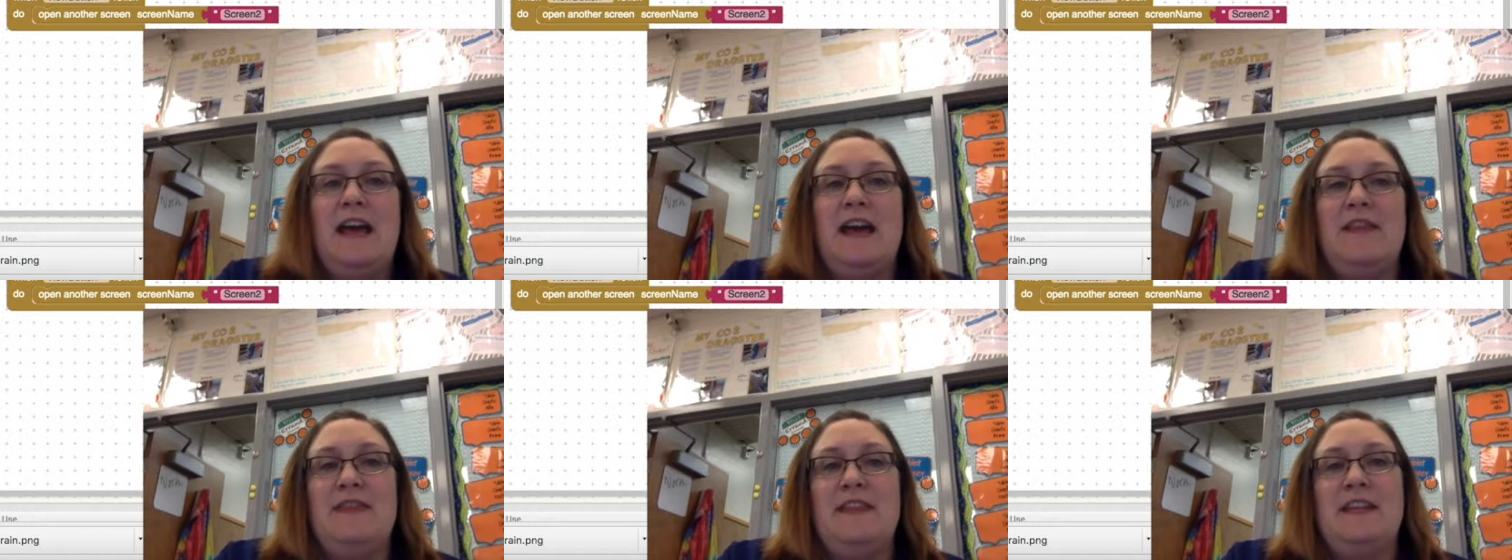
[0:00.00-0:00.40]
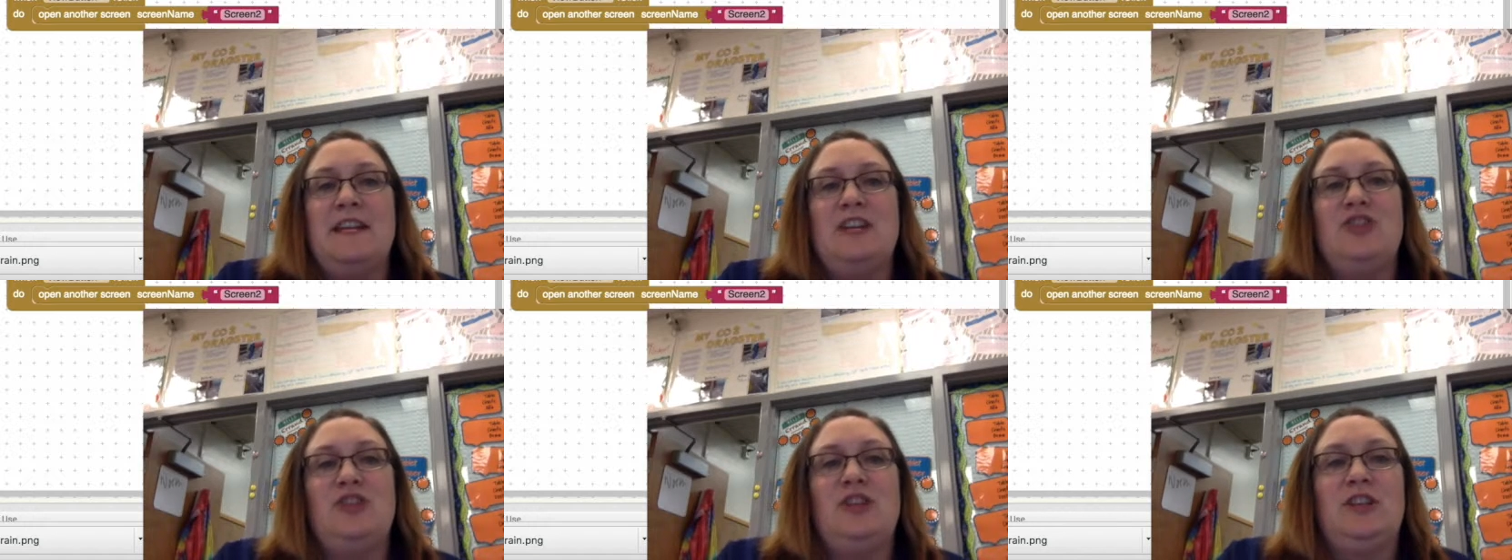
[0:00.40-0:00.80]
And then
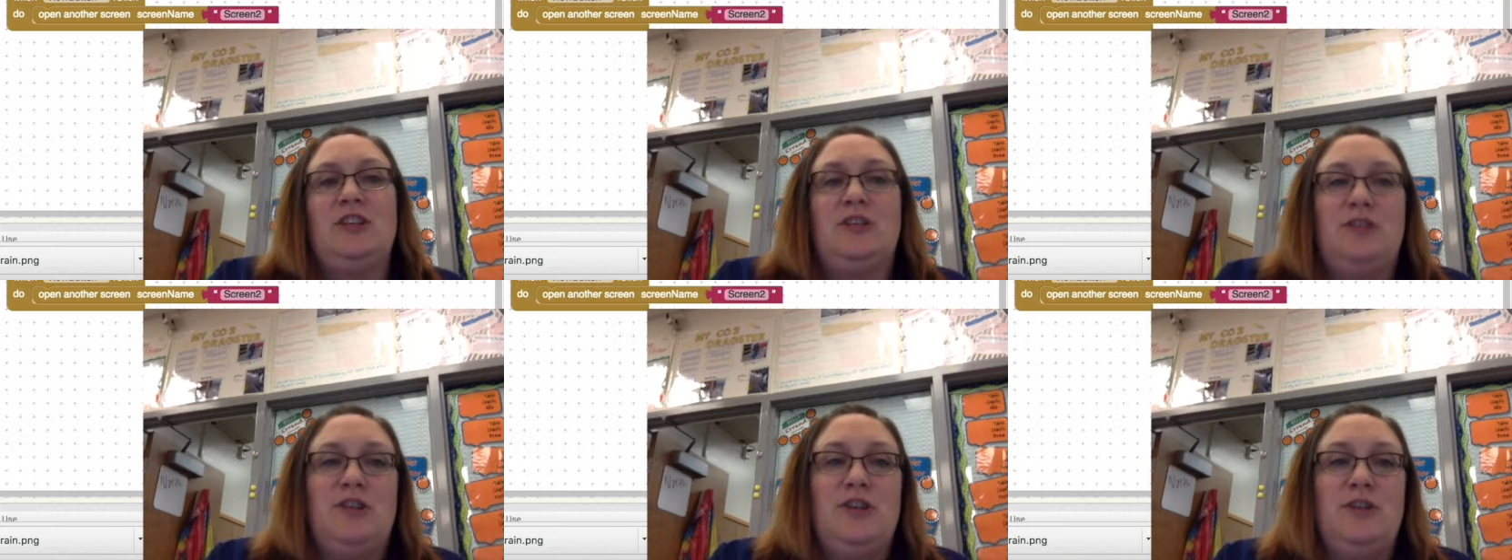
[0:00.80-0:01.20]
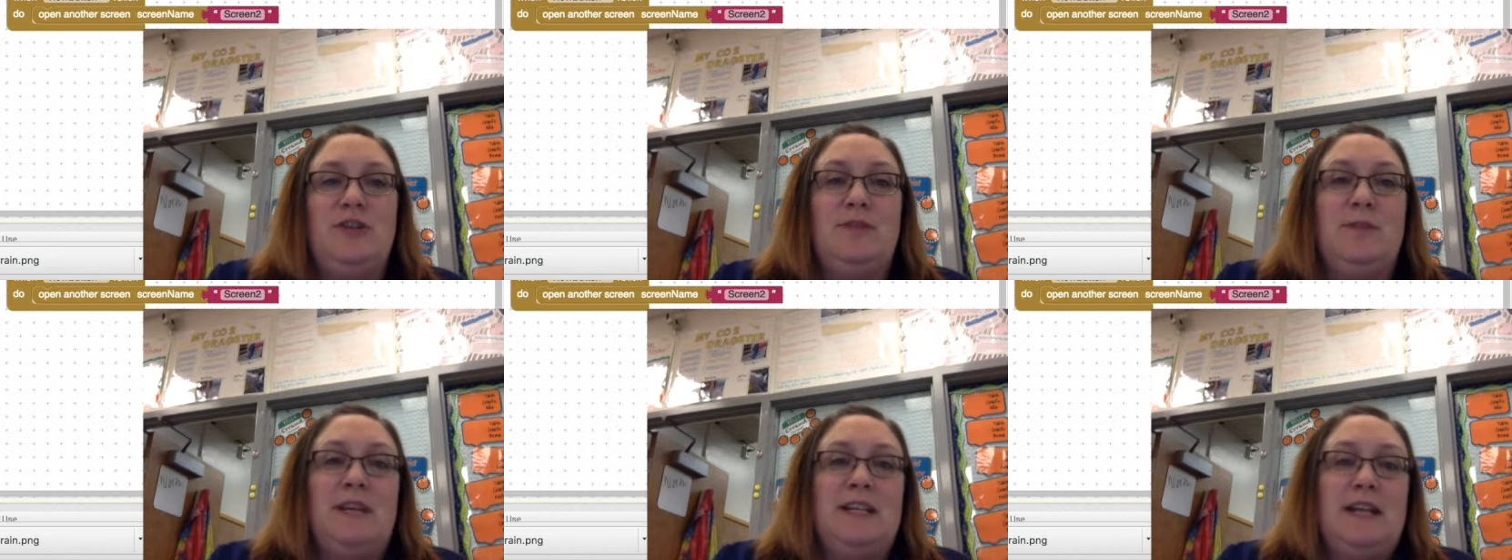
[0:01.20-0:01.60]
I just
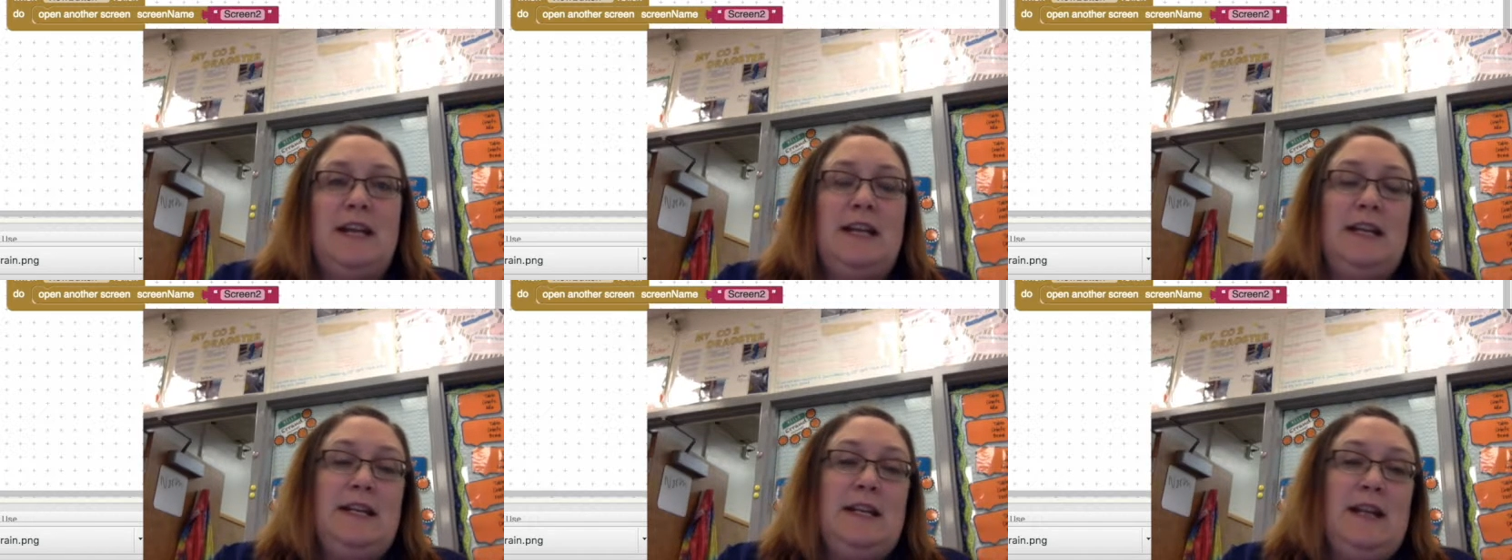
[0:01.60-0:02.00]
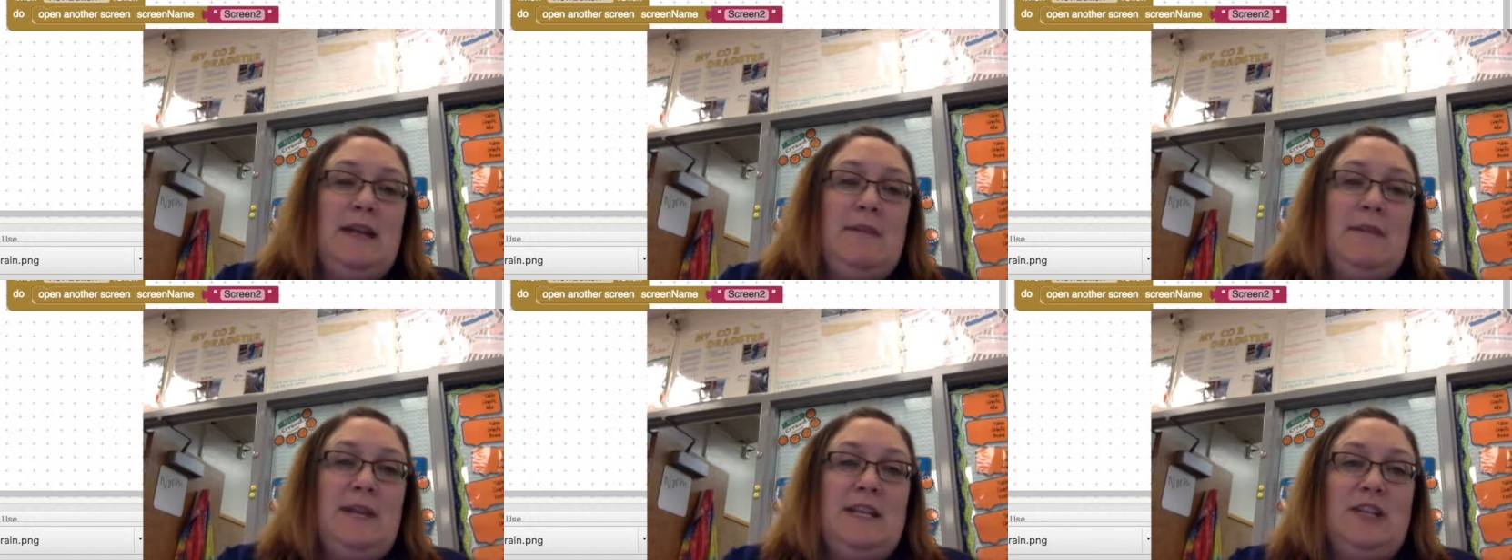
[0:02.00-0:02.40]
used my Tiny
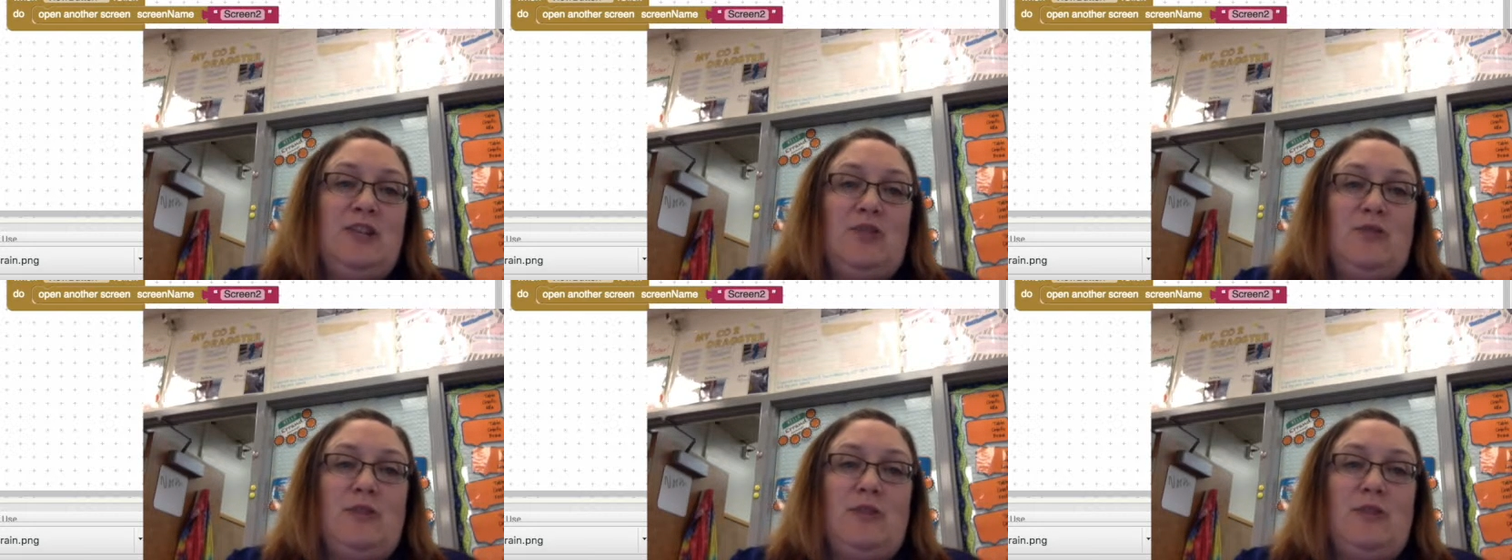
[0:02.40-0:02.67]
database,